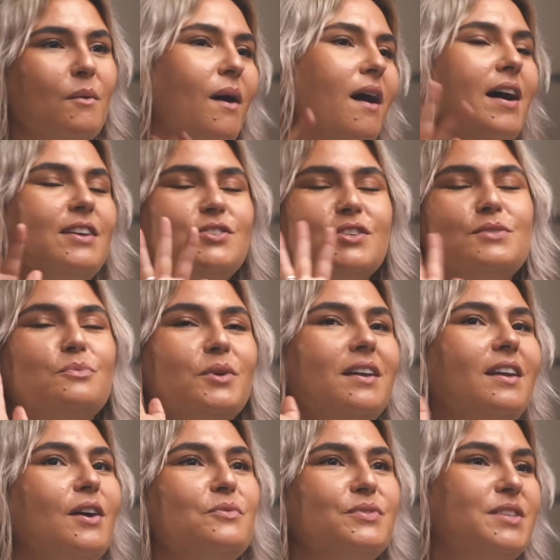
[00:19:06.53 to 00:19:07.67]
I just would
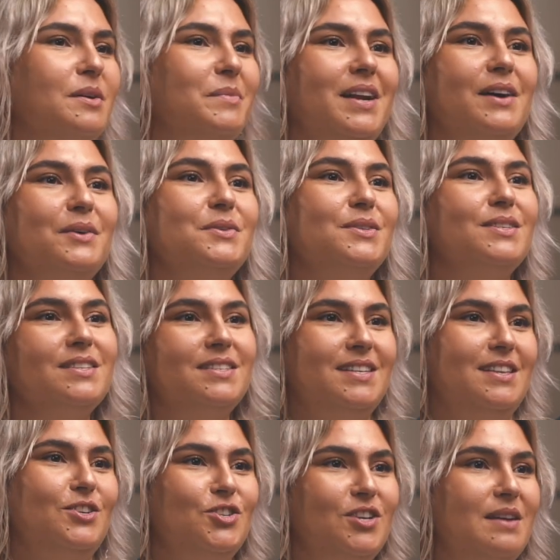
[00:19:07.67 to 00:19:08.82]
love someone else to steer
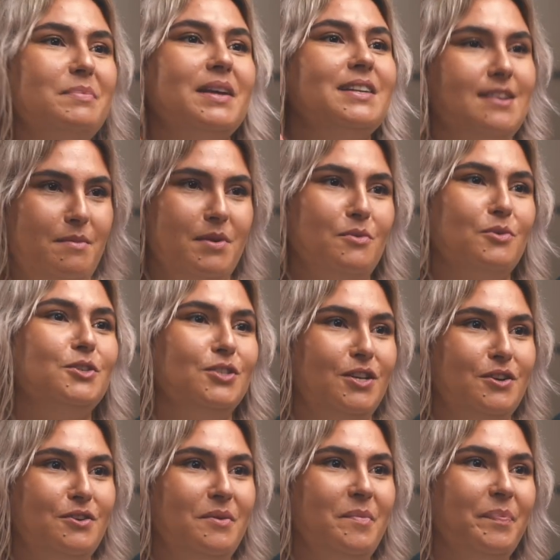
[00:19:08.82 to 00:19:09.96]
the ship and tell me what to
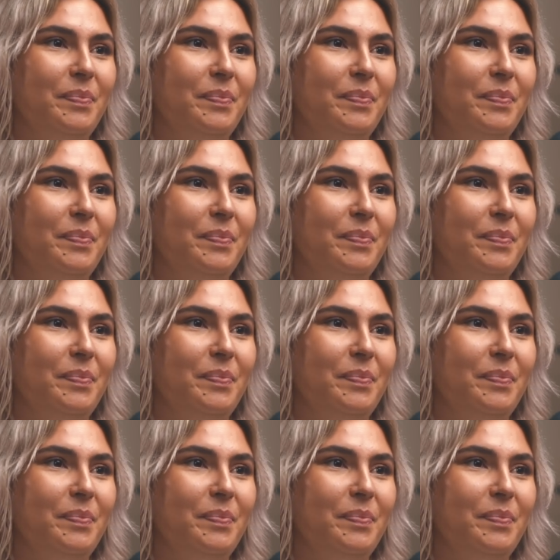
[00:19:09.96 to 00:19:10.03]
do.